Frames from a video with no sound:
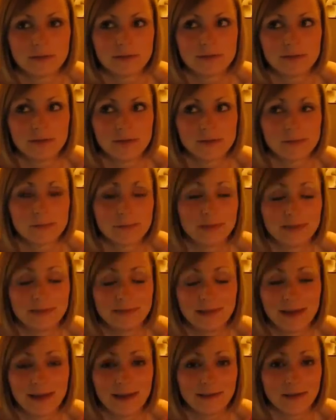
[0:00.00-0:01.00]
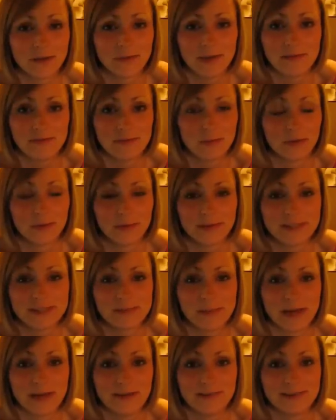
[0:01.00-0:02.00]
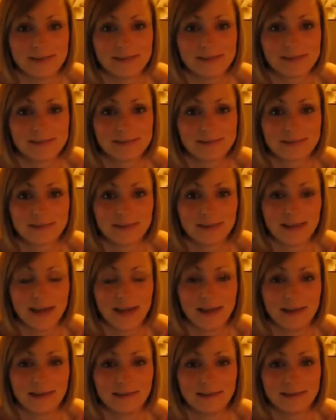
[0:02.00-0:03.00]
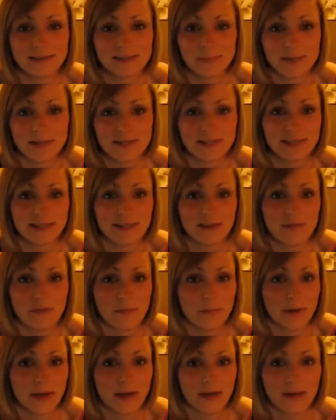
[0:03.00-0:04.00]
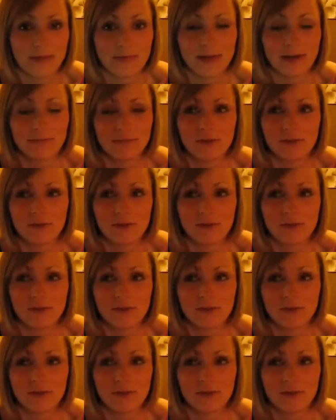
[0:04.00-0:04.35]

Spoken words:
not something that I don't ever want to experience again, especially giving birth.